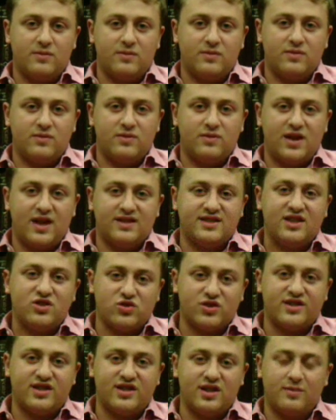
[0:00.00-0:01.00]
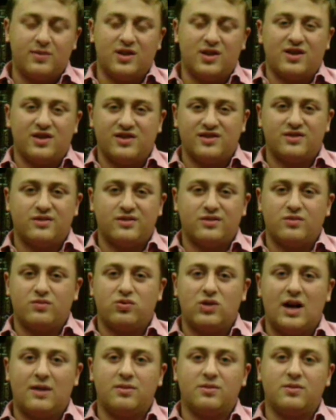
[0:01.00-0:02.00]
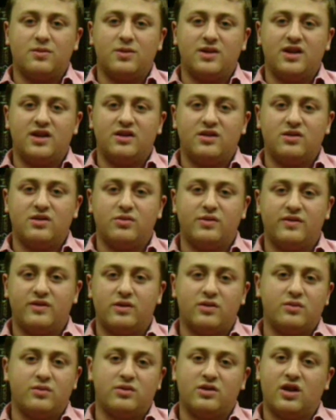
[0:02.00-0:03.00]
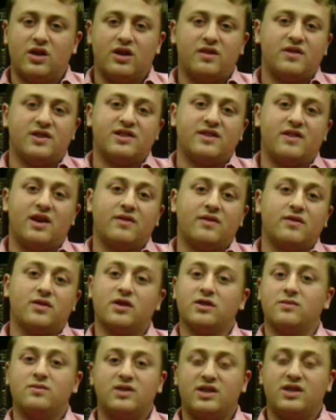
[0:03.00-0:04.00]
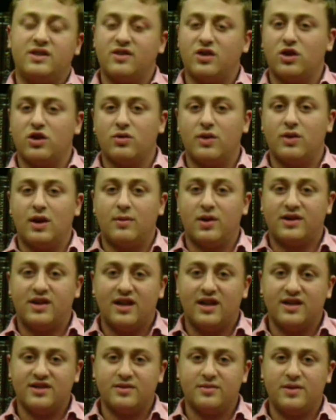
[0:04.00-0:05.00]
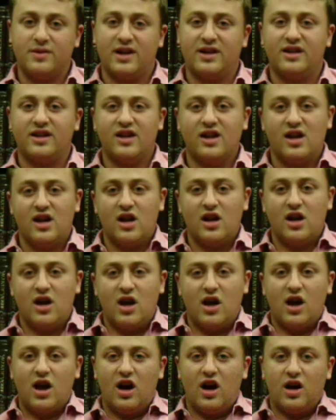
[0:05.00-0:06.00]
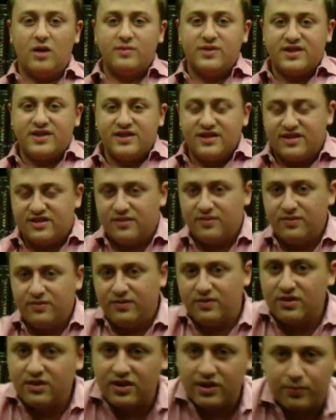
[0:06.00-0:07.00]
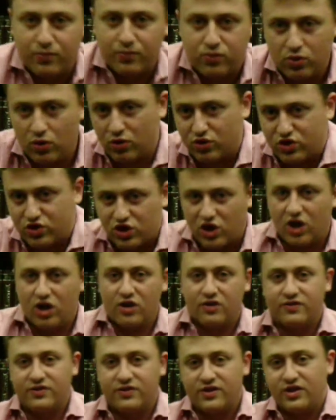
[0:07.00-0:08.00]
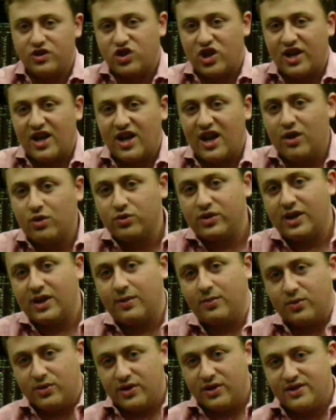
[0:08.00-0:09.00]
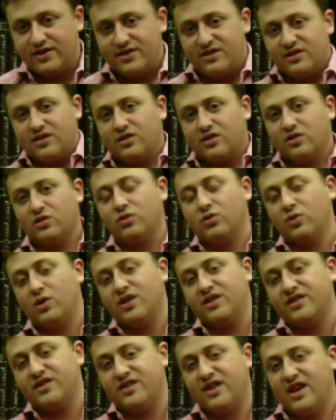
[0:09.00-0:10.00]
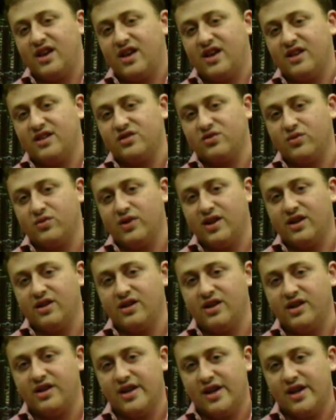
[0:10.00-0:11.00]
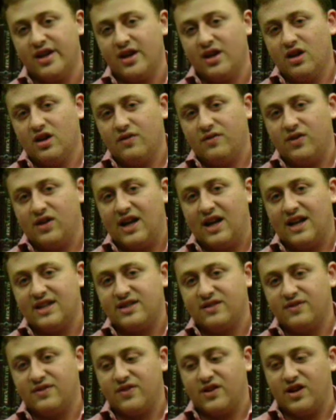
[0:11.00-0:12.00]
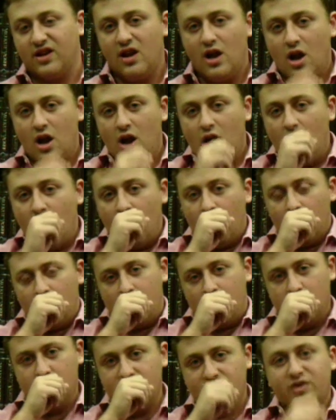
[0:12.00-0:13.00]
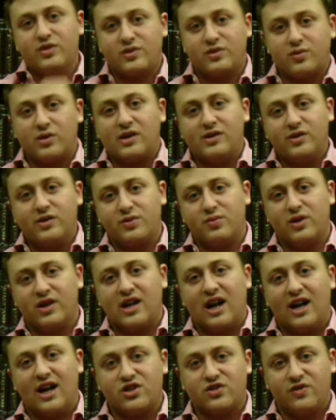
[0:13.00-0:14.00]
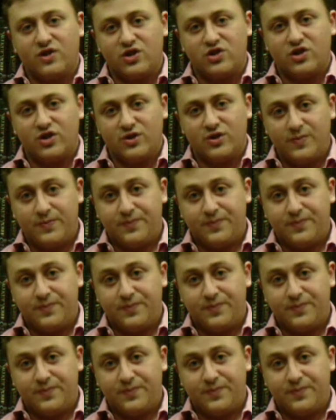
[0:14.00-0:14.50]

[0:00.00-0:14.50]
that's interesting because probably none of us have ever even heard a rabbi tell us about it. This is the approach of Yeshayahu Leibowitz, who was an Israeli philosopher. He was pretty controversial